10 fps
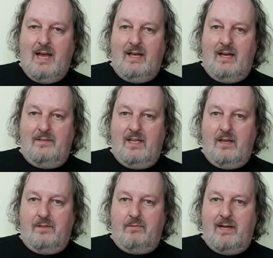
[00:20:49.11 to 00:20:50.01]
The
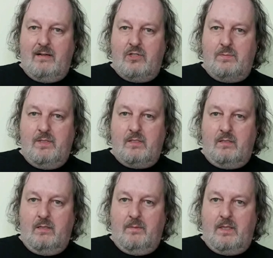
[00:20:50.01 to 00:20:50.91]
other announcement
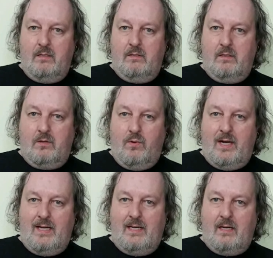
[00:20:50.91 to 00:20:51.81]
I'm going to
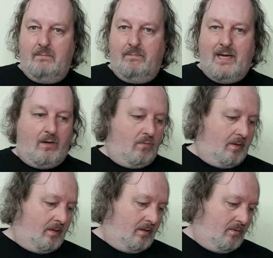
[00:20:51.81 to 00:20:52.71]
quickly come back
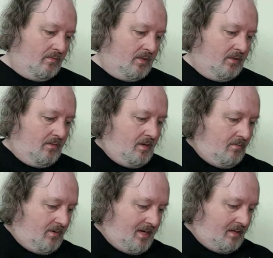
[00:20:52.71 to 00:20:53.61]
with you to
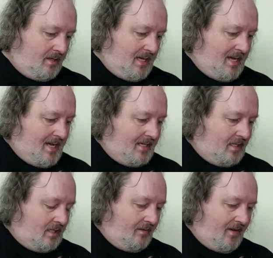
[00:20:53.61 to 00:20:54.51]
with
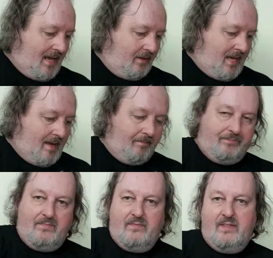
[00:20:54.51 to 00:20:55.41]
is the fact that
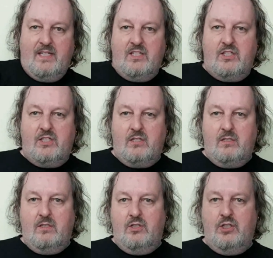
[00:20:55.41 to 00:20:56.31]
this
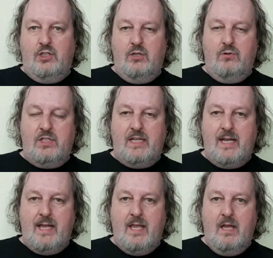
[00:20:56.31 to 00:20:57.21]

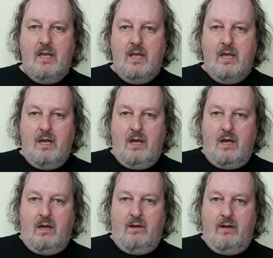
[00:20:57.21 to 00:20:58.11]
Tuesday,
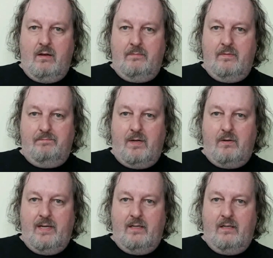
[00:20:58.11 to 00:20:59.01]

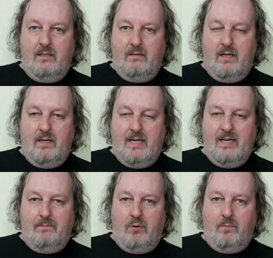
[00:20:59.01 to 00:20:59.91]
barring
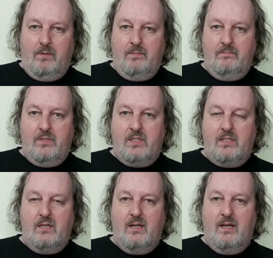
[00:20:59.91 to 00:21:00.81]
any
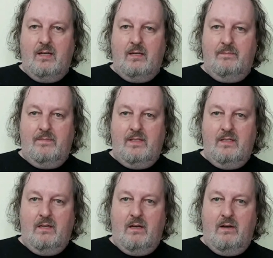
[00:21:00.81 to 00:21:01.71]
problems,
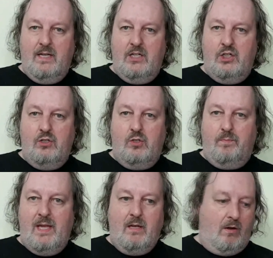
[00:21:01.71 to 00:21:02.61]
I should
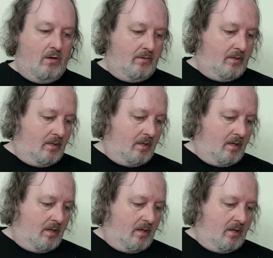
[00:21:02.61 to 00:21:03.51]
be on
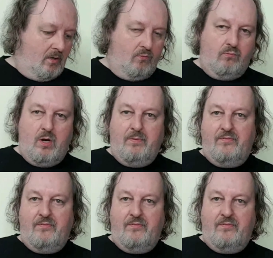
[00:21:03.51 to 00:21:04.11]
Boba